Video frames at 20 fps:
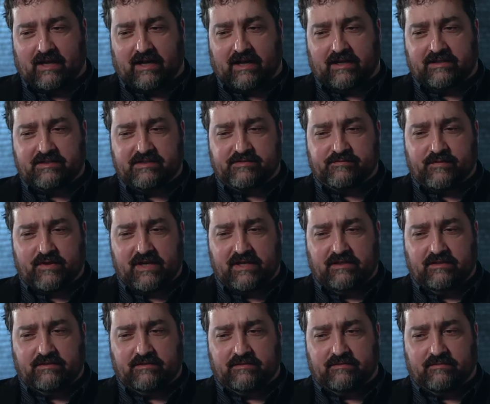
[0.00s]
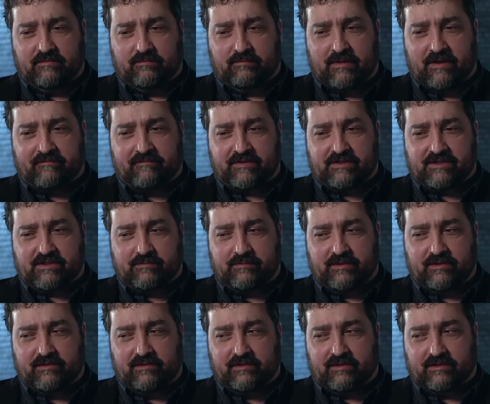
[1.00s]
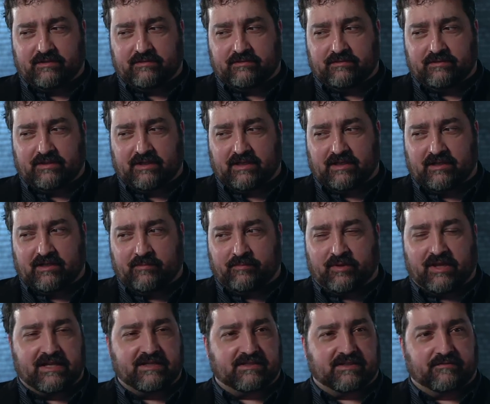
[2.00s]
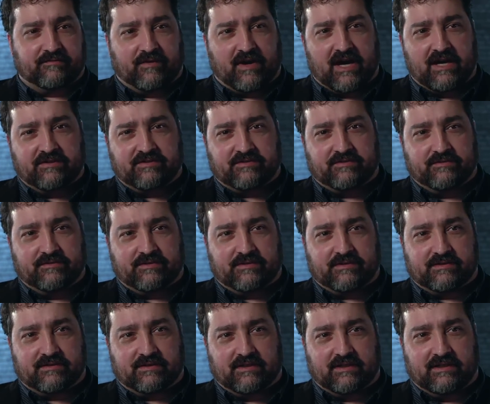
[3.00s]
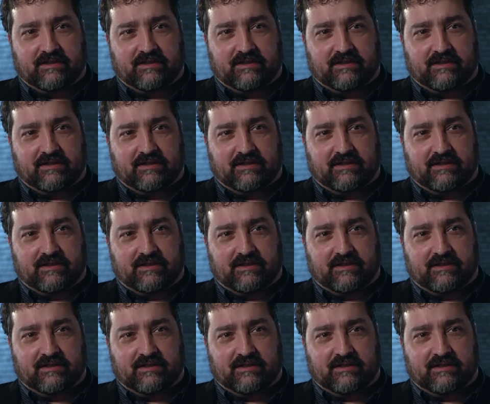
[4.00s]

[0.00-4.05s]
I just find Memphis to be a place that fosters